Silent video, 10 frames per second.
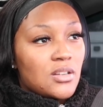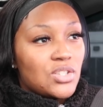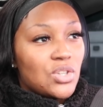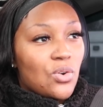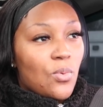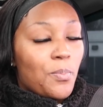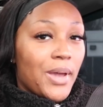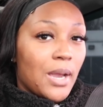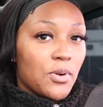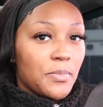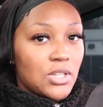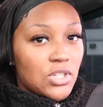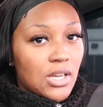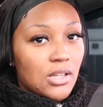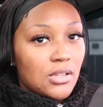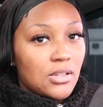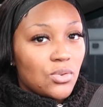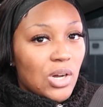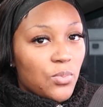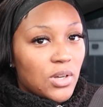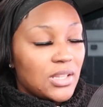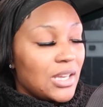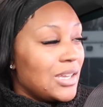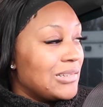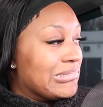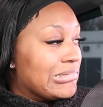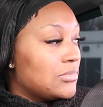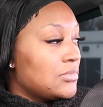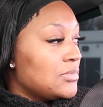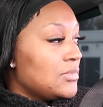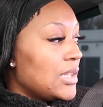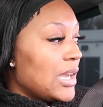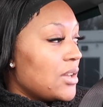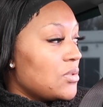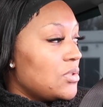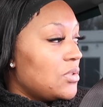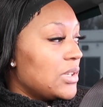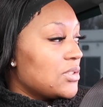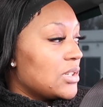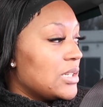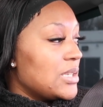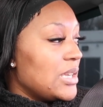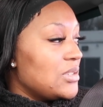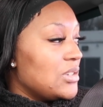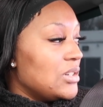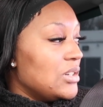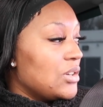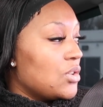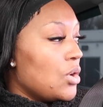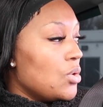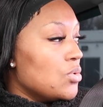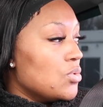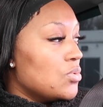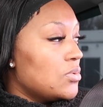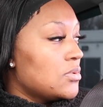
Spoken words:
So peppermint chocolate, do I want that? I don't know if that's gonna taste good cold.